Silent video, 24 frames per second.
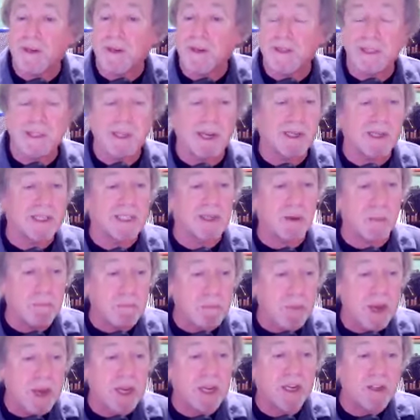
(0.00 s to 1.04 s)
So to
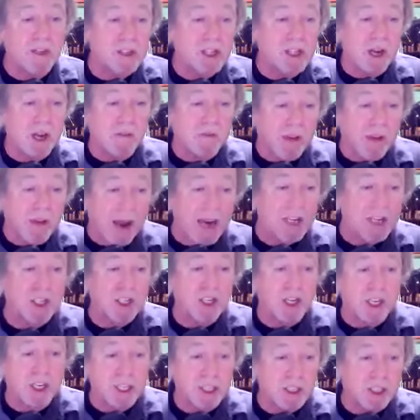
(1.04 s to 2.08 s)
make yourself
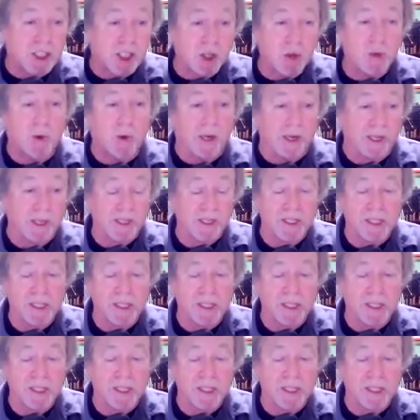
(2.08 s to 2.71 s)
actually do it,